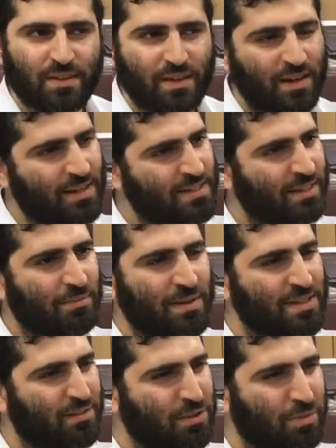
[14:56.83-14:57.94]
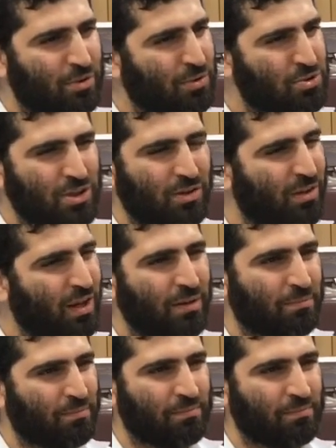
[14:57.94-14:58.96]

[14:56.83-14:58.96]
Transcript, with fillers: And I said to myself, Olam,